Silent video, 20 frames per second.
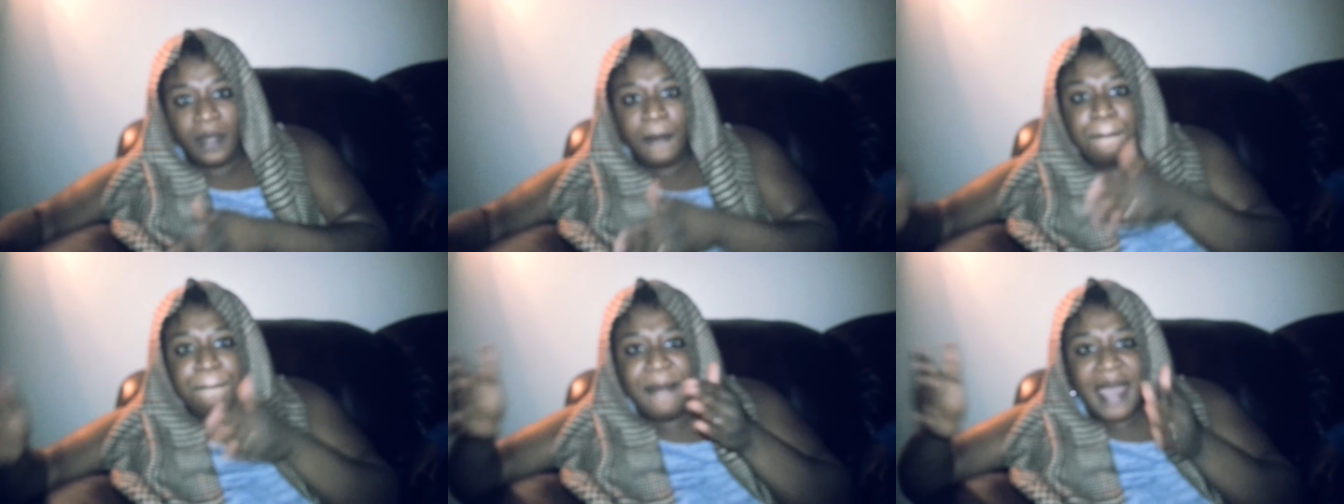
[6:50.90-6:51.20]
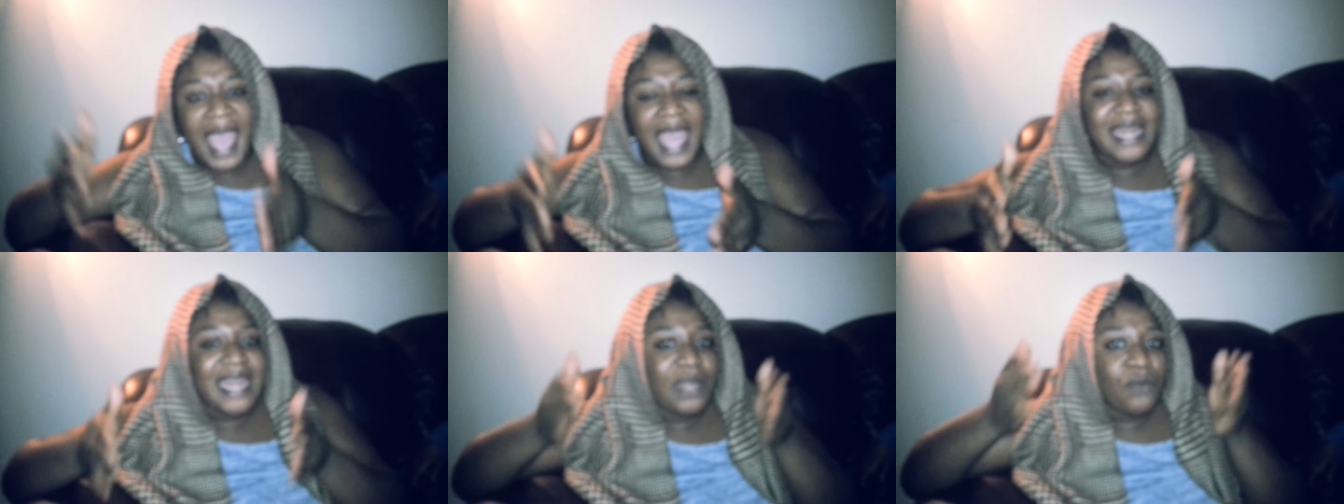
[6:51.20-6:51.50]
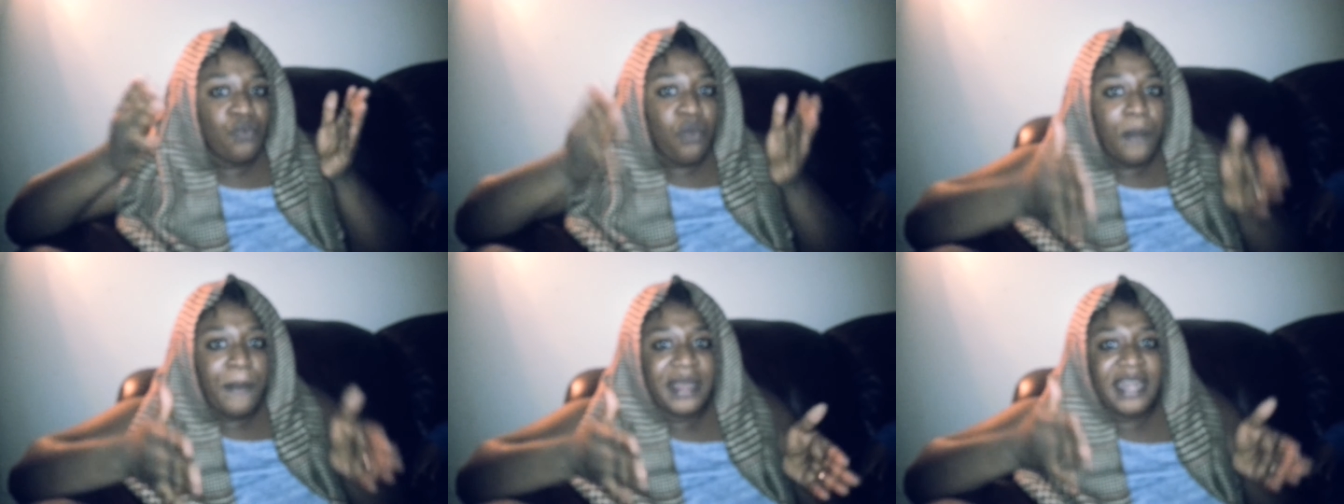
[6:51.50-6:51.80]
Man
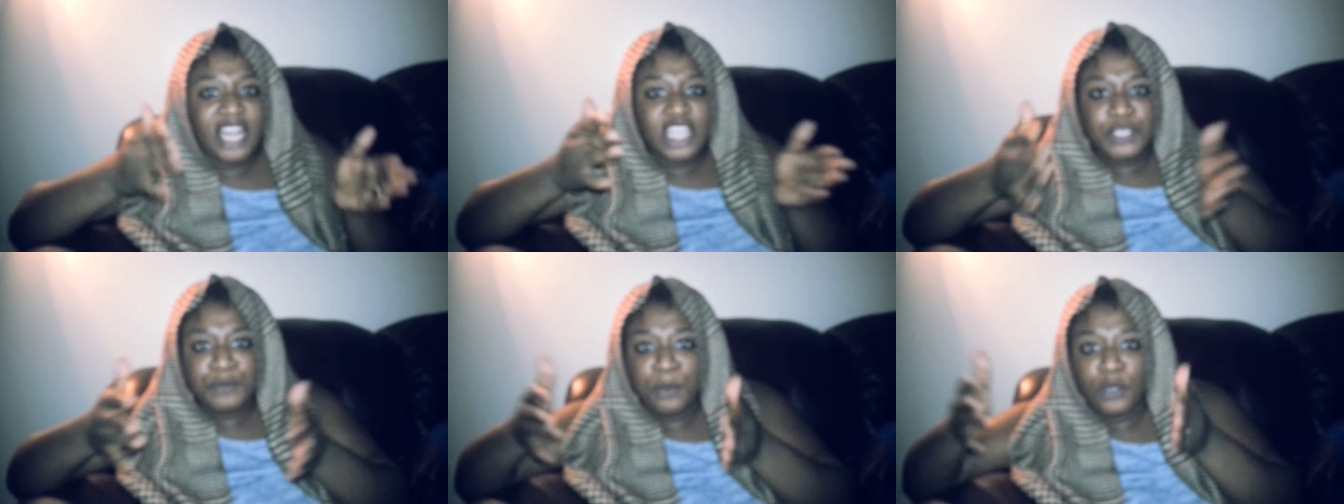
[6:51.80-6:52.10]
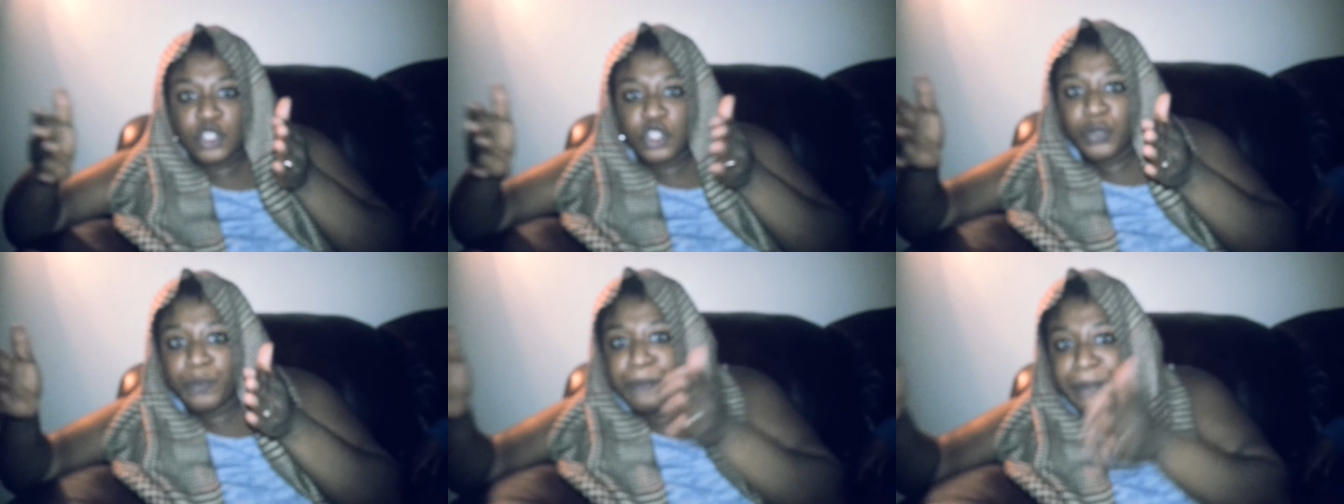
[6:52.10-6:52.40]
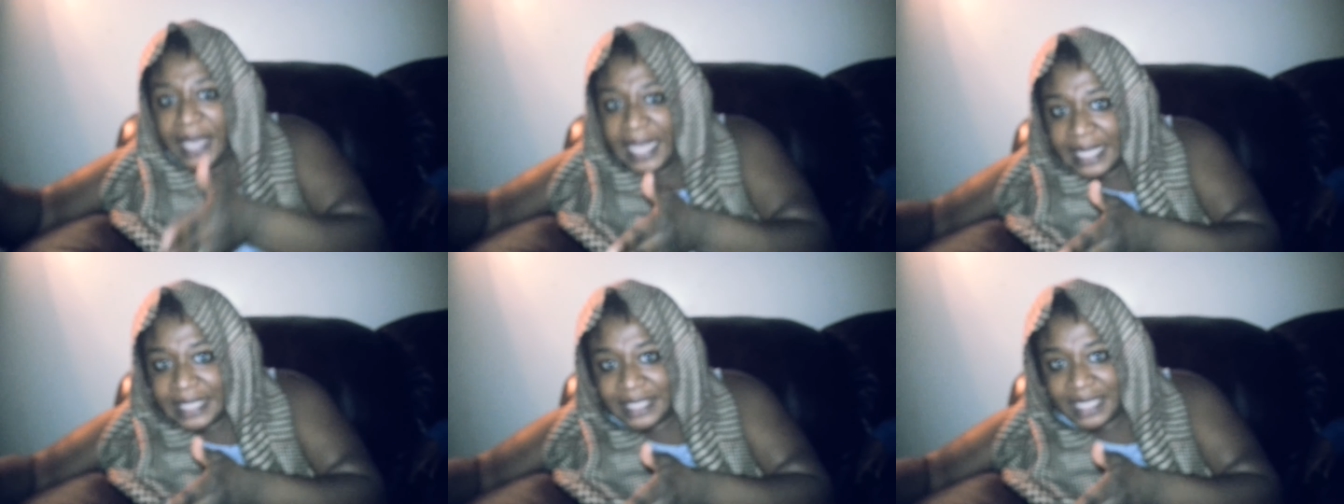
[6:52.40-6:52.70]
and woman are supposed to
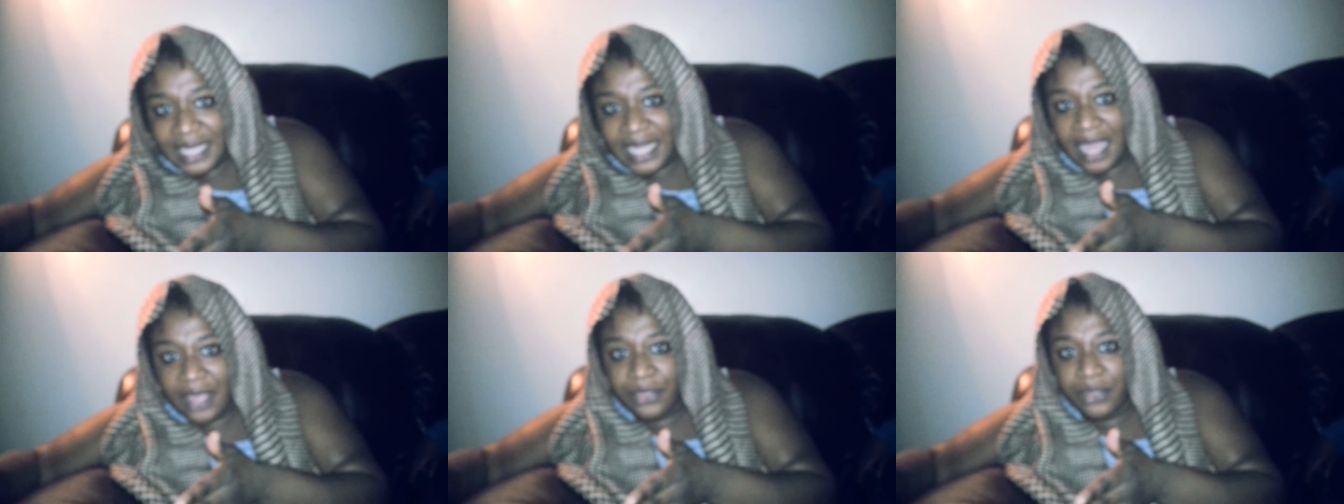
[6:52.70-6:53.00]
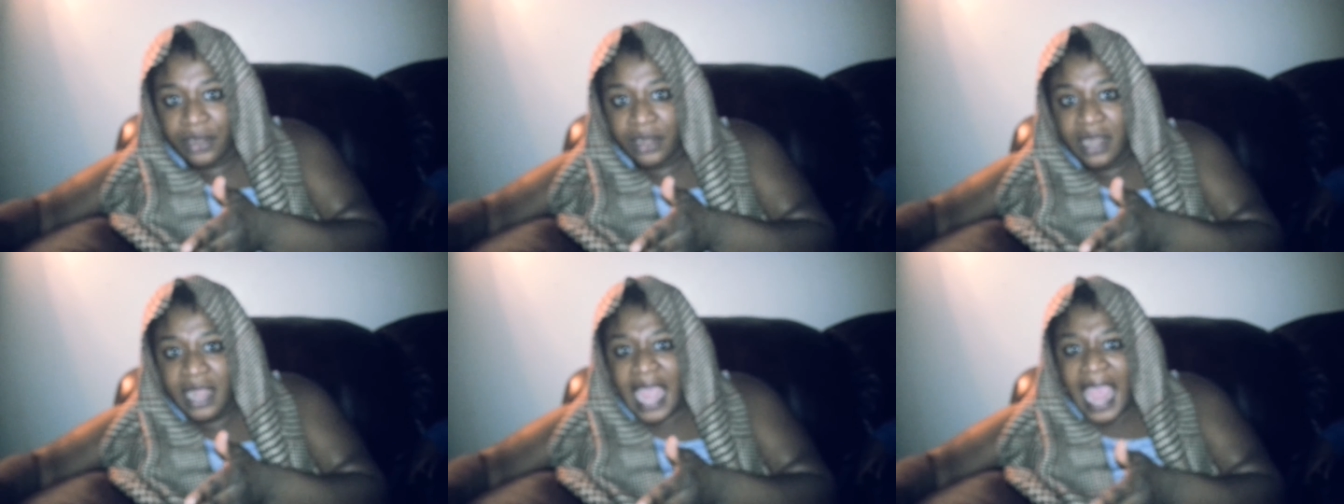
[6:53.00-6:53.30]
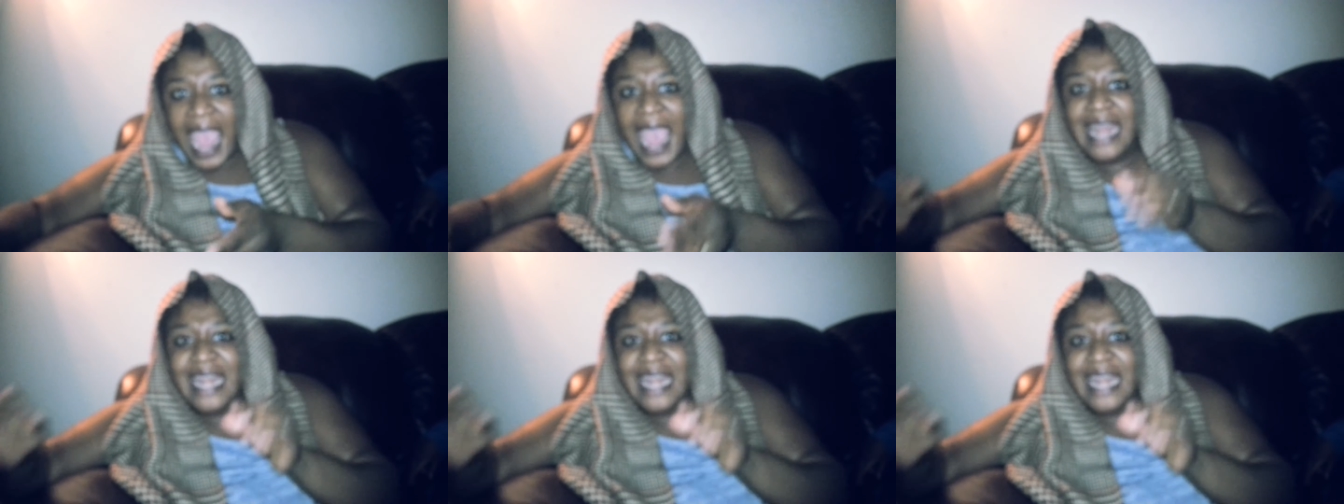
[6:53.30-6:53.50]
be together,